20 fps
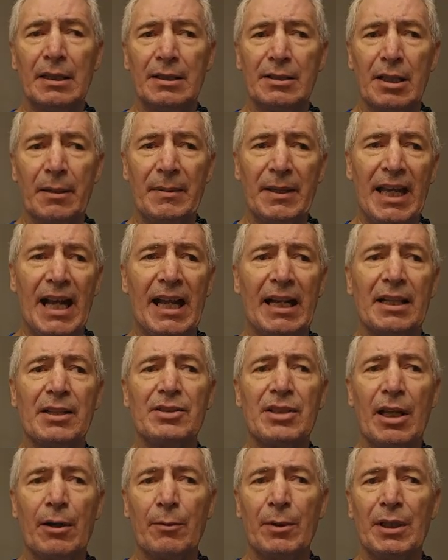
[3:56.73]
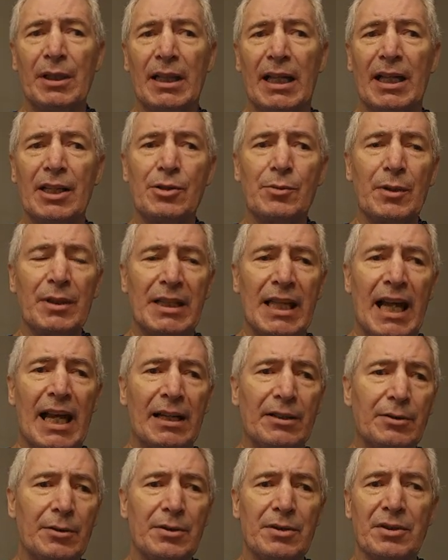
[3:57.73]
To be honest, I realize with
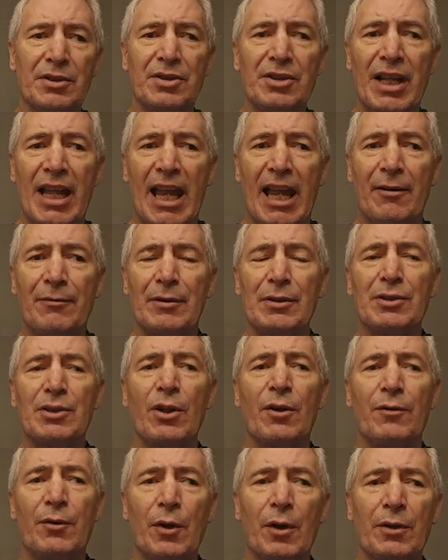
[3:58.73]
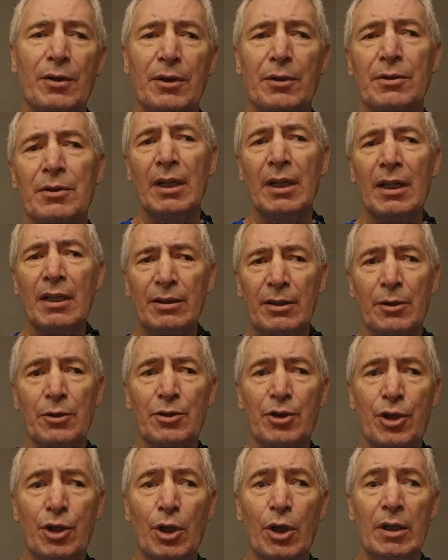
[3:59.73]
doctors and staff and so forth,
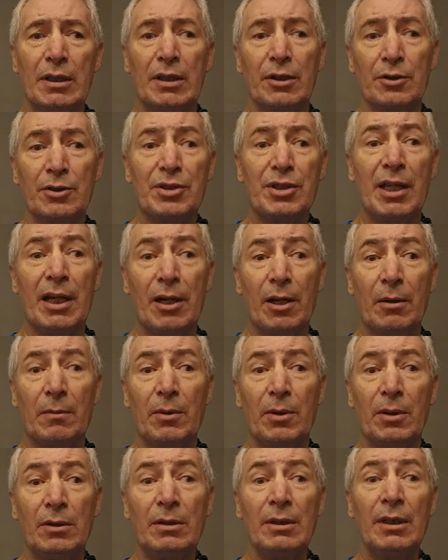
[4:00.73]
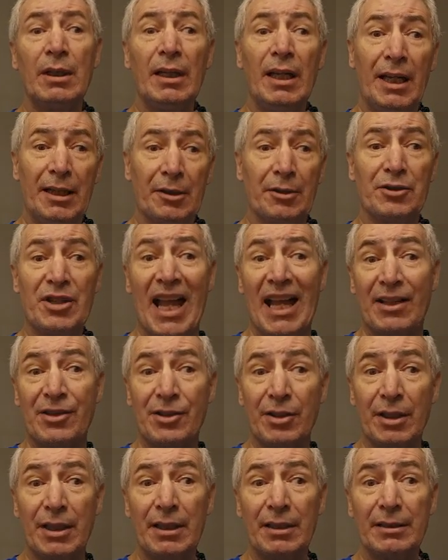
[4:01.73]
there's good, there's terrible, and there's
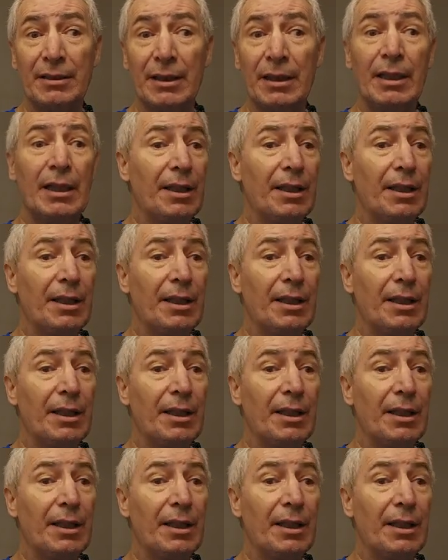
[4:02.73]
excellent.